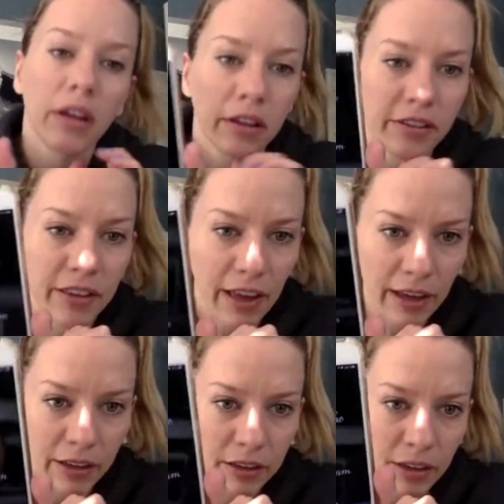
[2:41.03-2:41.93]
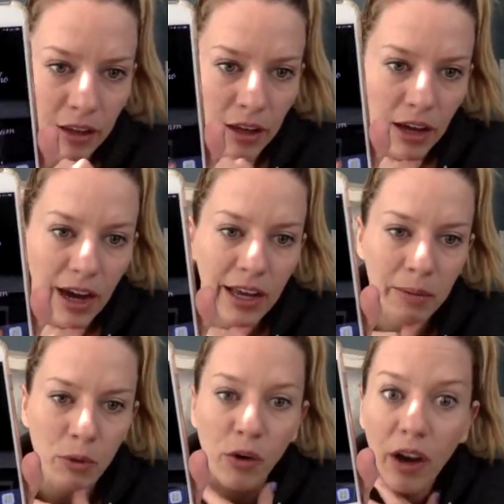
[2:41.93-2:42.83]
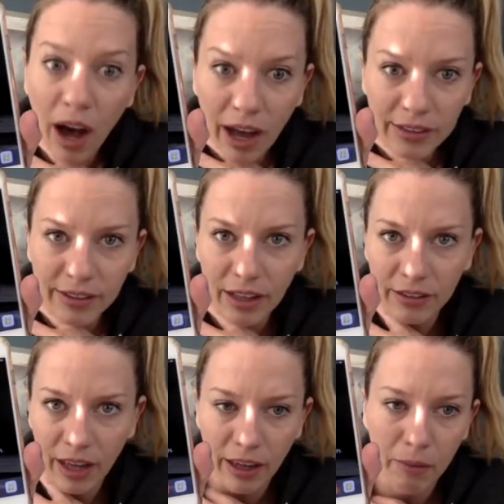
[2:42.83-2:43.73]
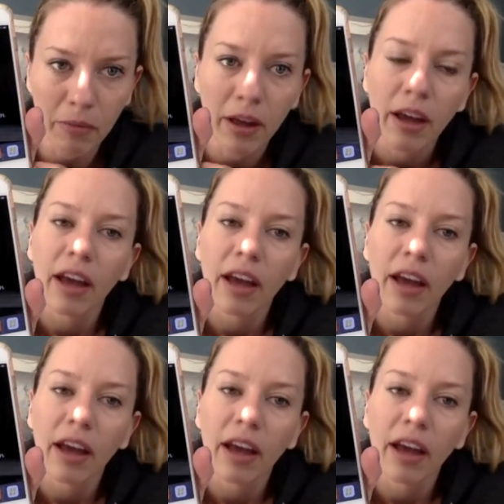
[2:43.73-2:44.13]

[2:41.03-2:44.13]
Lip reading: See that? I am who God says I am.